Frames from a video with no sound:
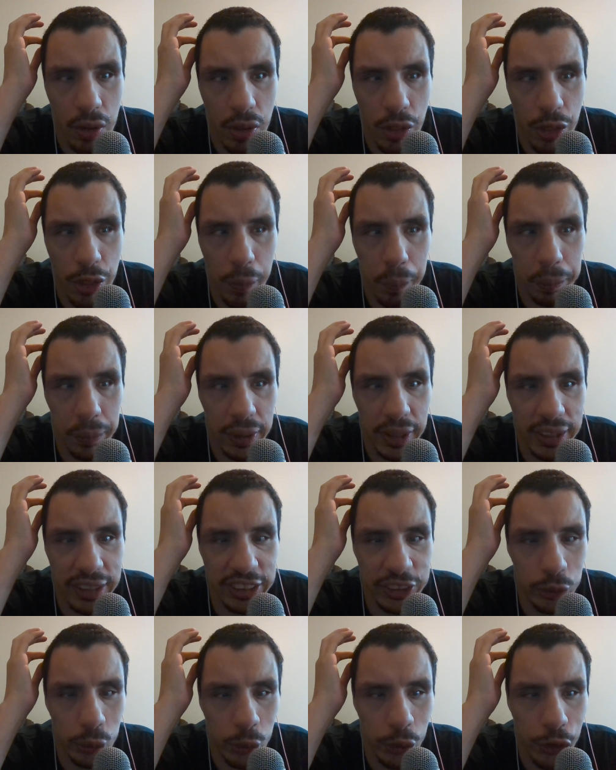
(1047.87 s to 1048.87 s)
the
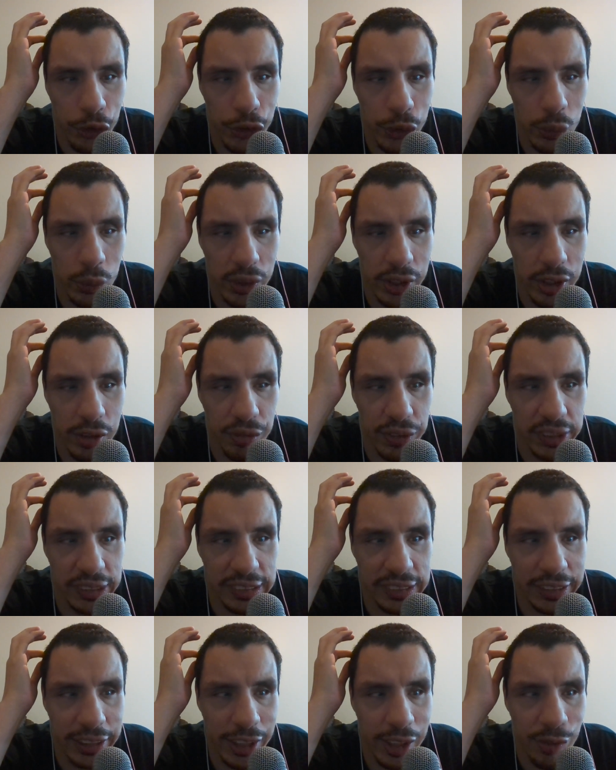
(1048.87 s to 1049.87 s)
place where you live,
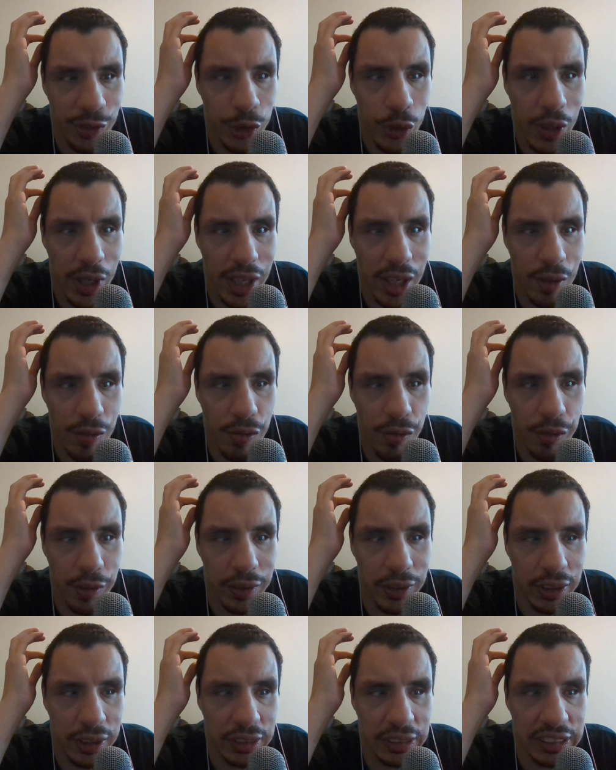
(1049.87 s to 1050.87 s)
let's say if you have
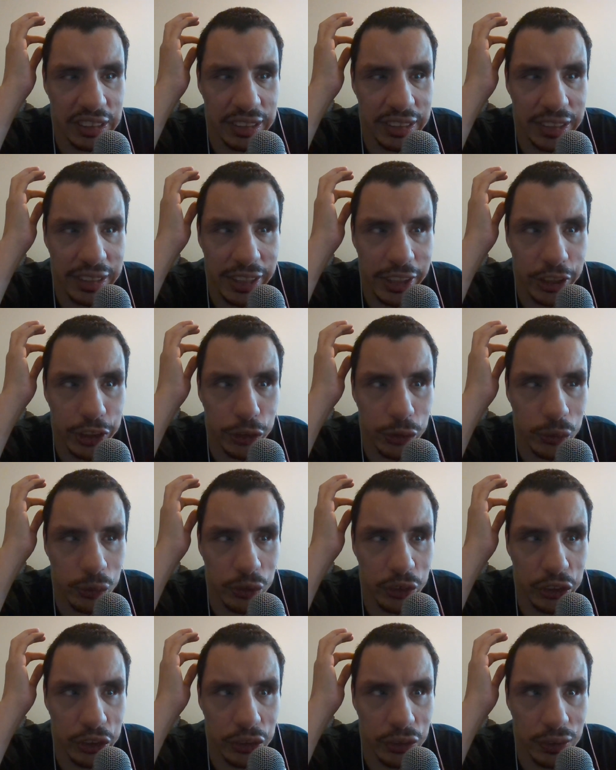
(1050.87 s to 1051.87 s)

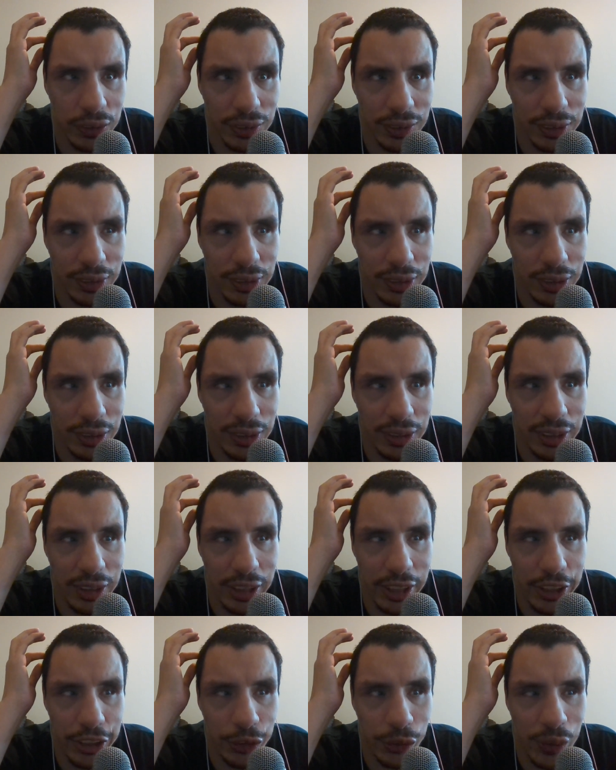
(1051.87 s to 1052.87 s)
stairs
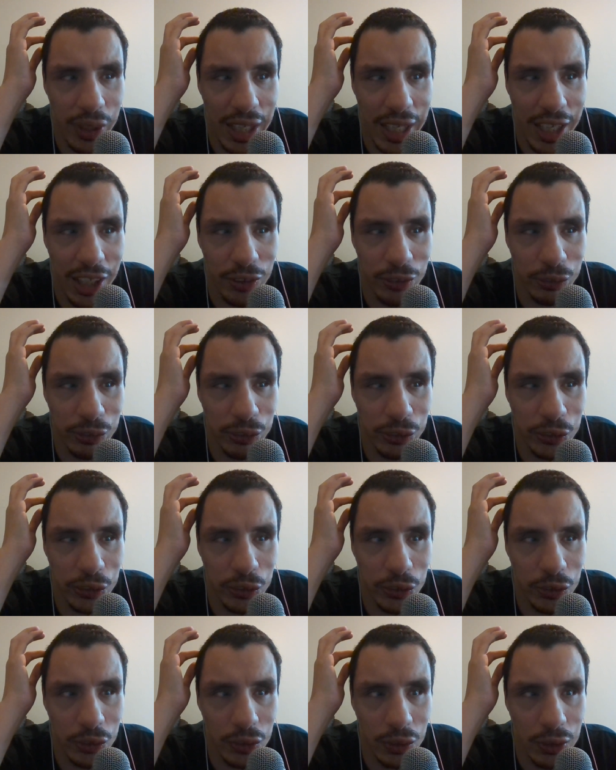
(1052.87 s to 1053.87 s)
in your
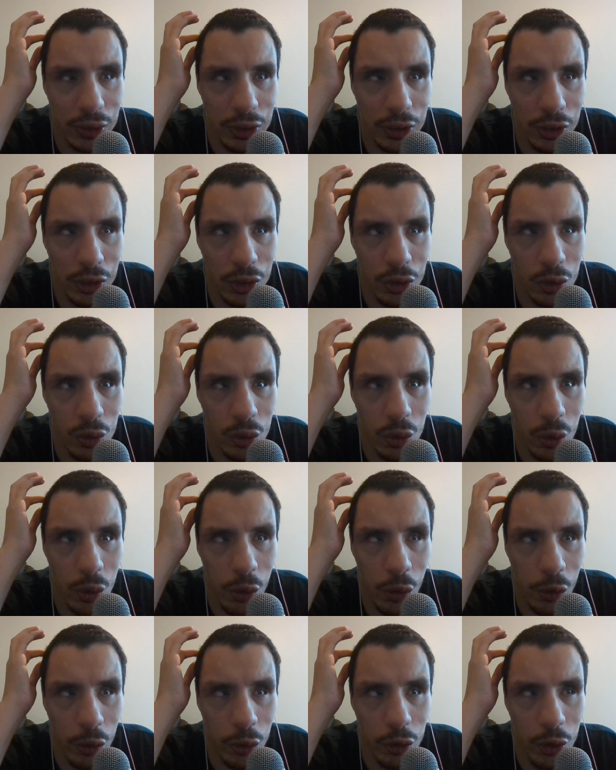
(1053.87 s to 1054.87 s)
house
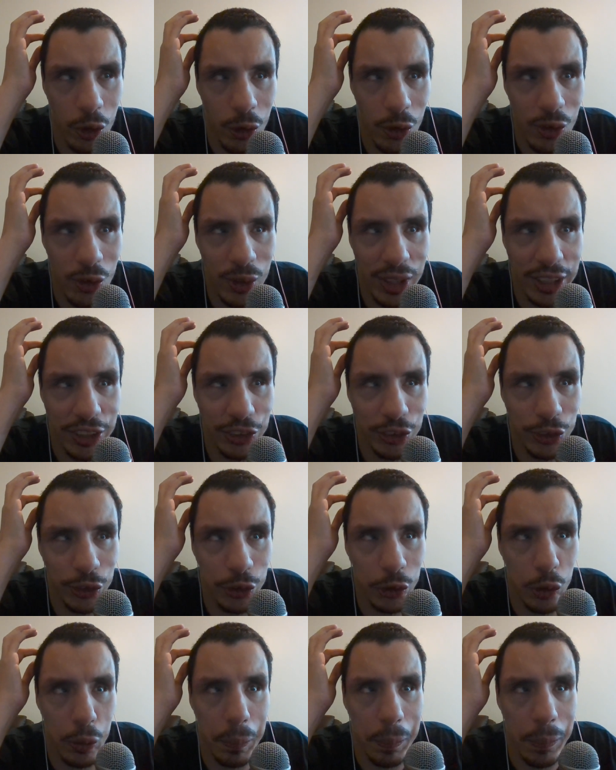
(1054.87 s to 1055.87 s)
or going into
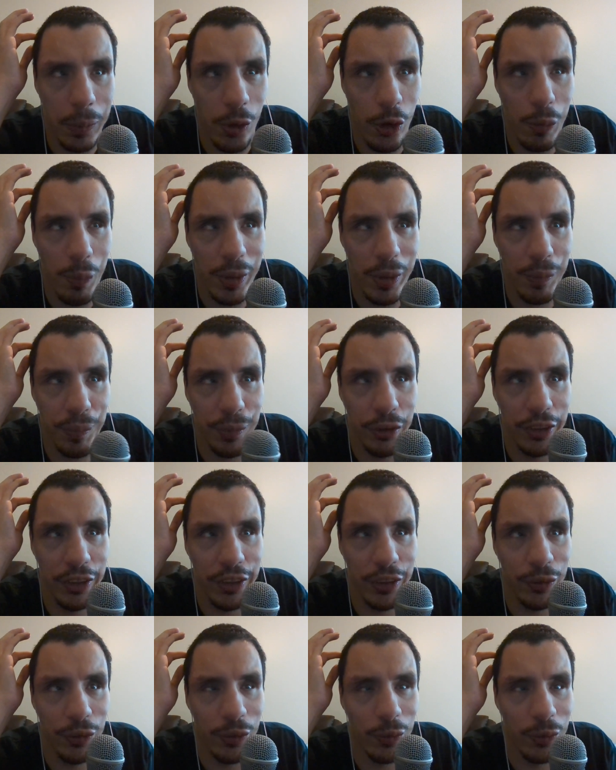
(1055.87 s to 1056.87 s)
your apartment
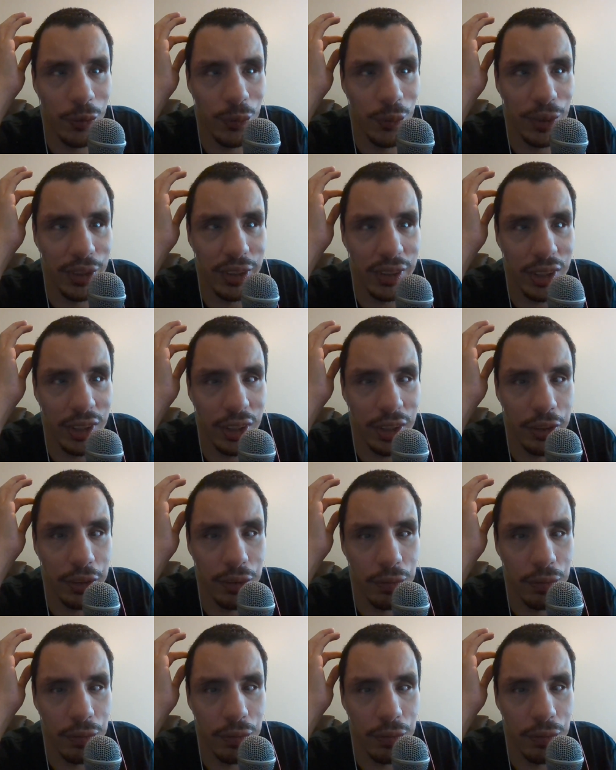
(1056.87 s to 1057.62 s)
building or whatnot,